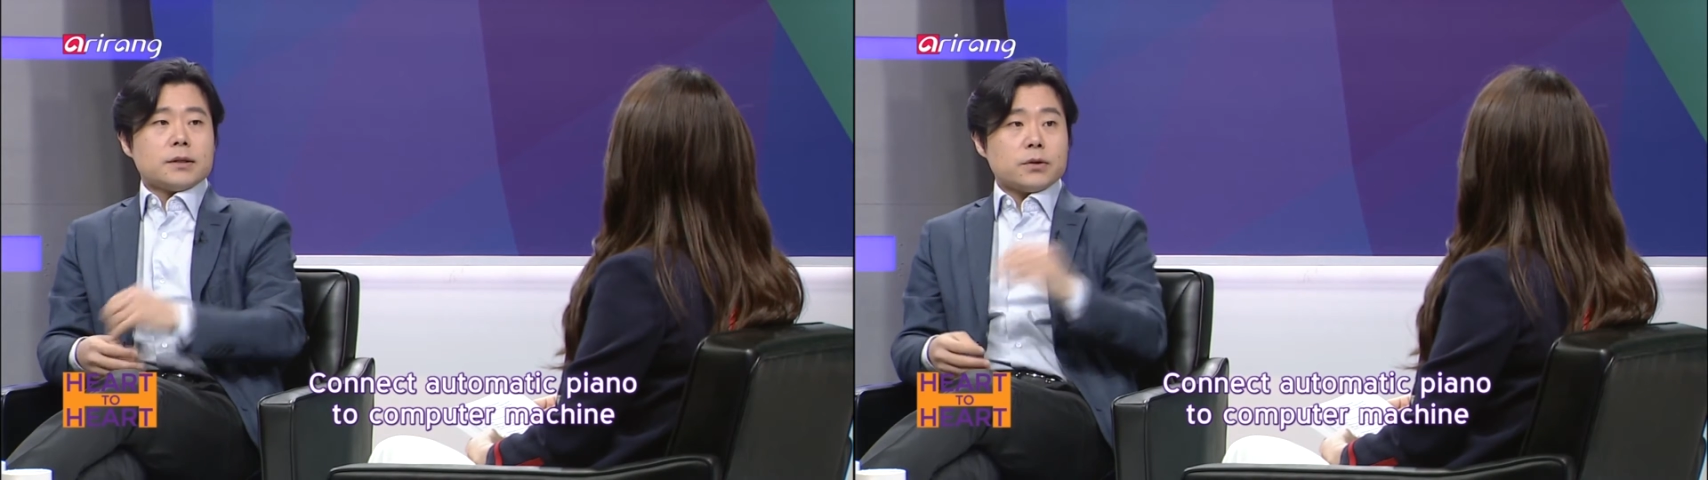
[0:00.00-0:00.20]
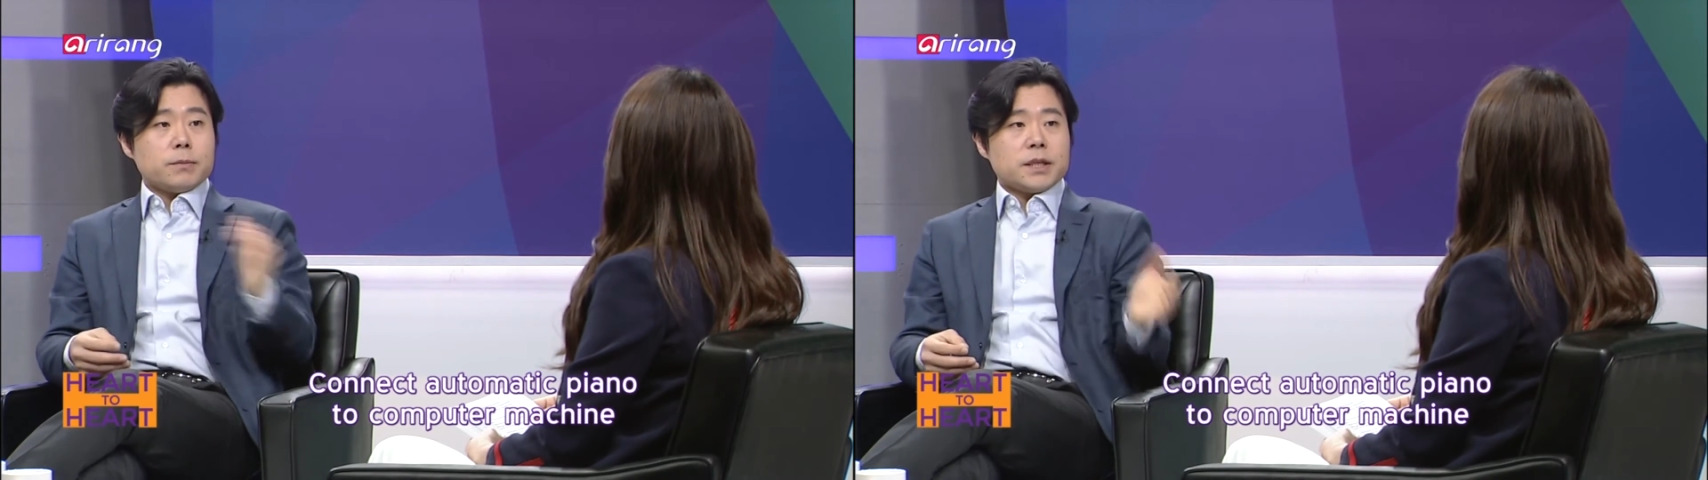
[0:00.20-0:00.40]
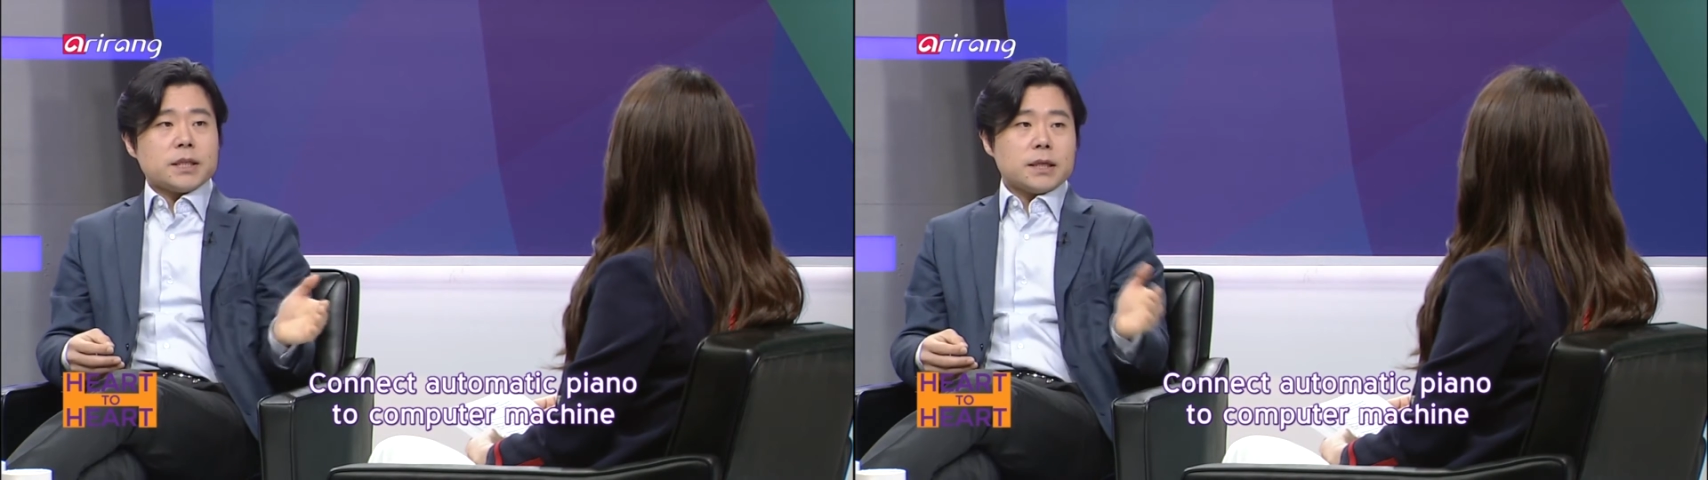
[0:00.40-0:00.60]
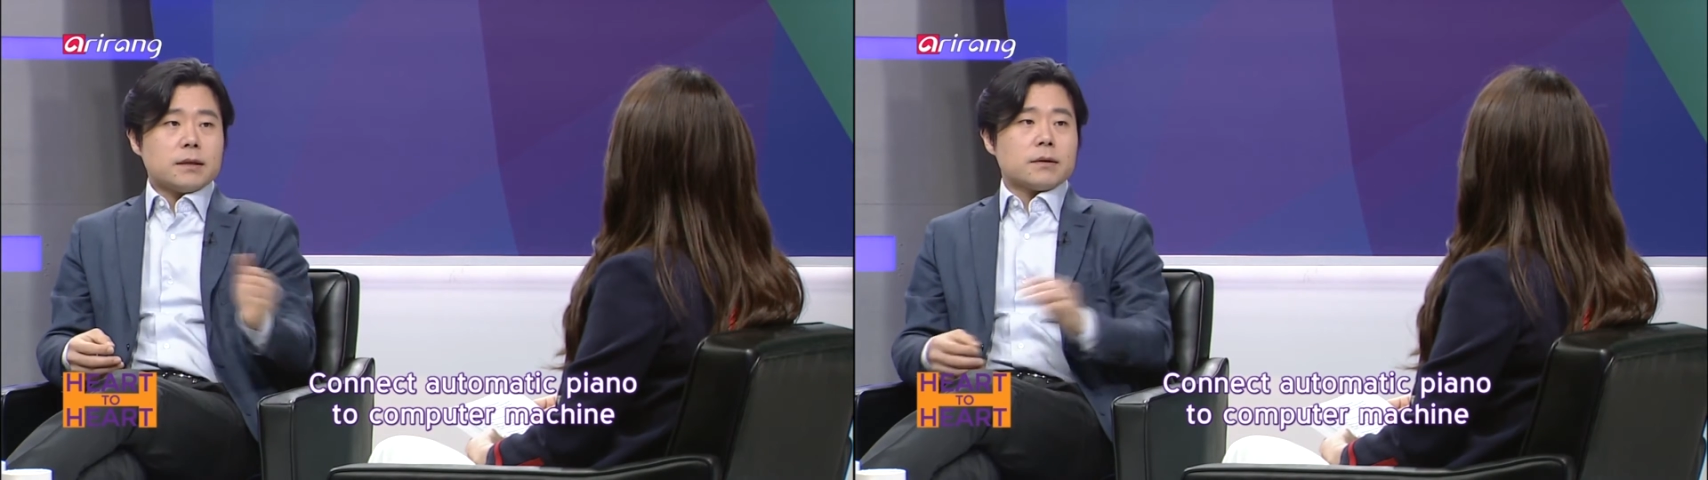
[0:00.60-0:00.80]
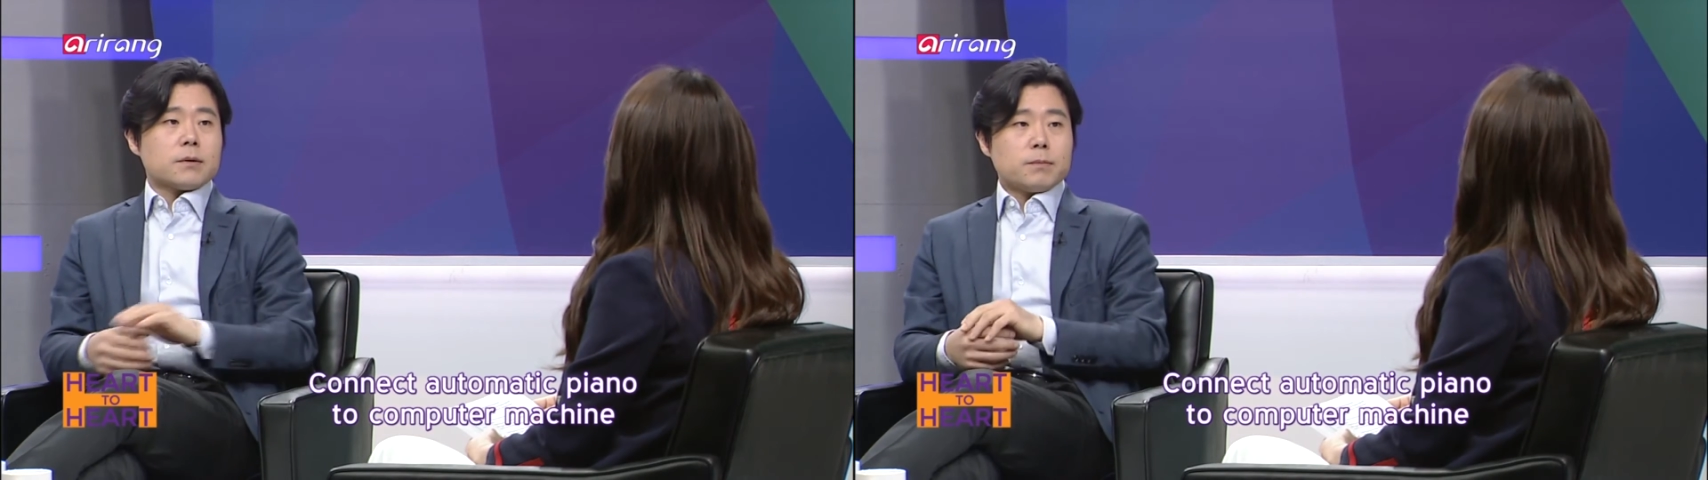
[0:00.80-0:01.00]
to
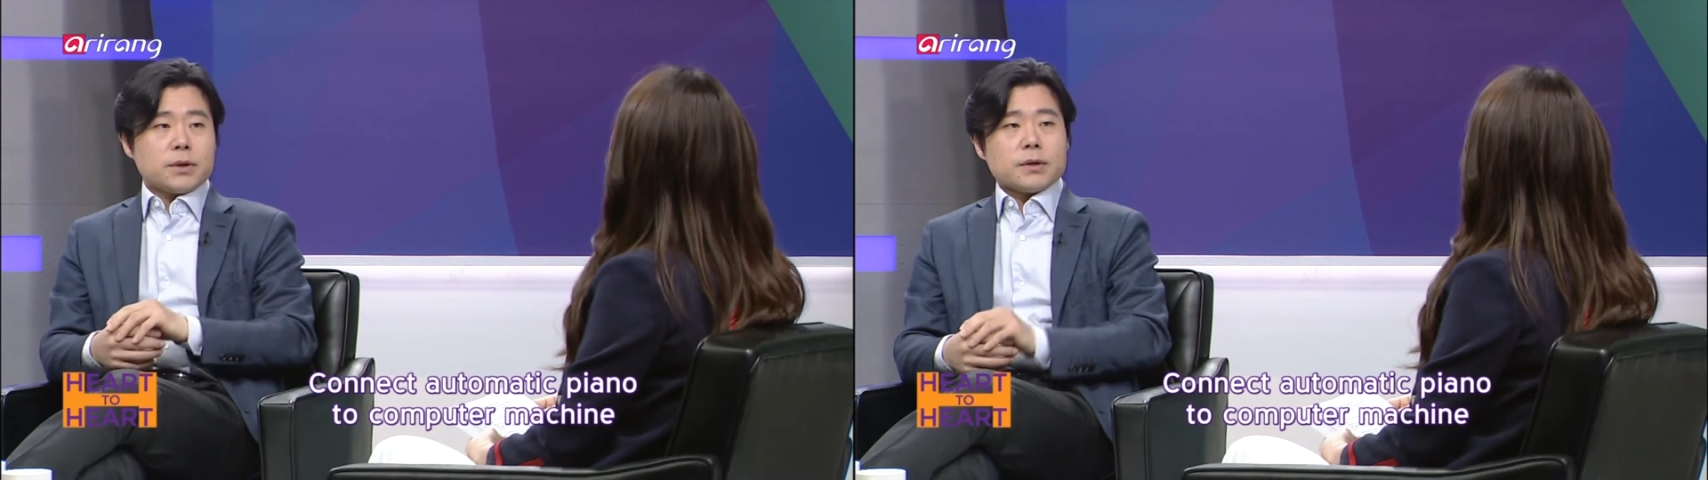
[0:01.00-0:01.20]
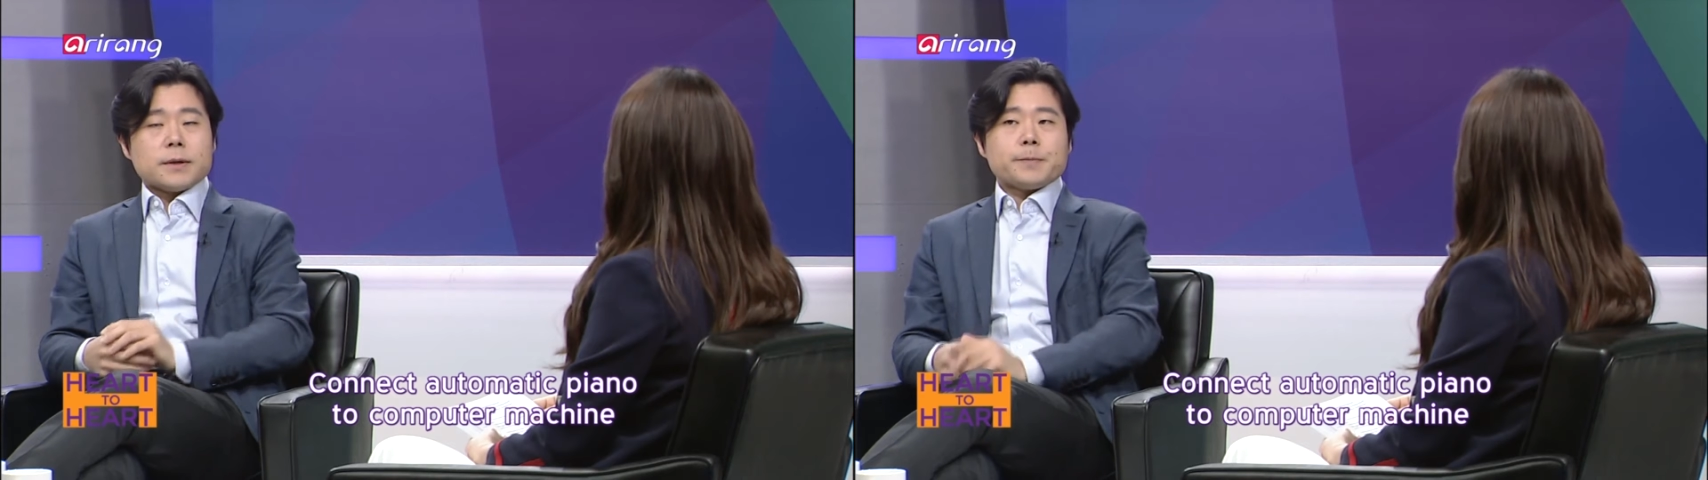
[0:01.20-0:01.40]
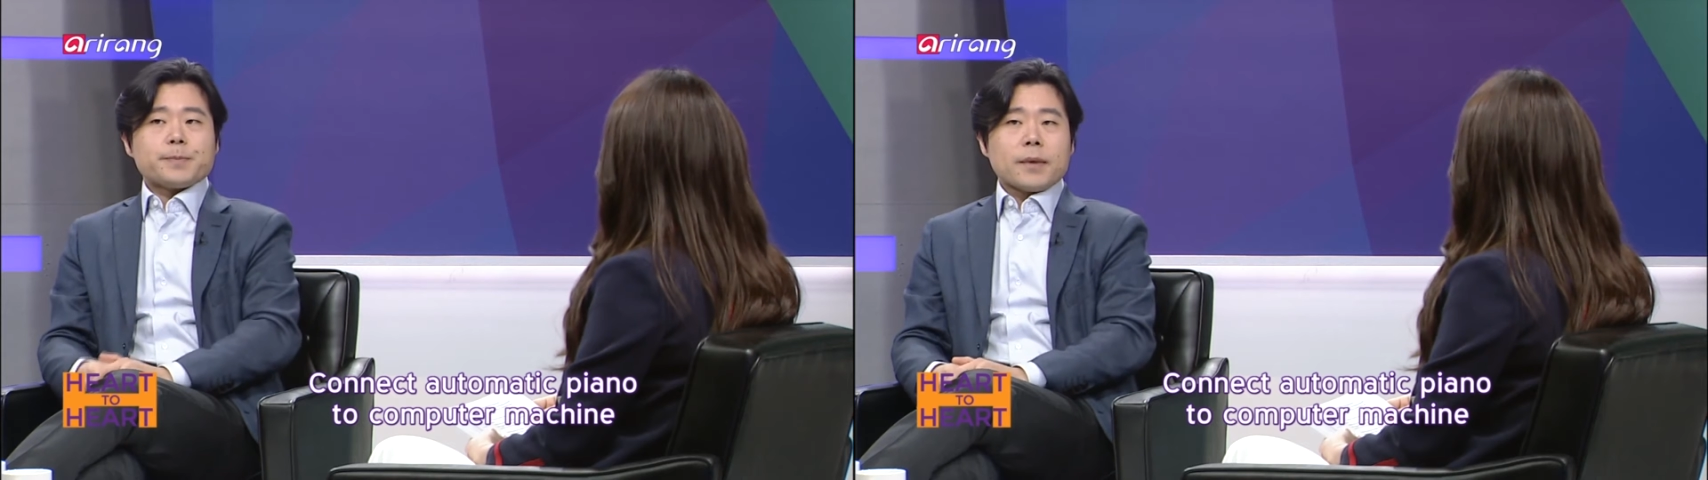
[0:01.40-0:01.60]
machine computer.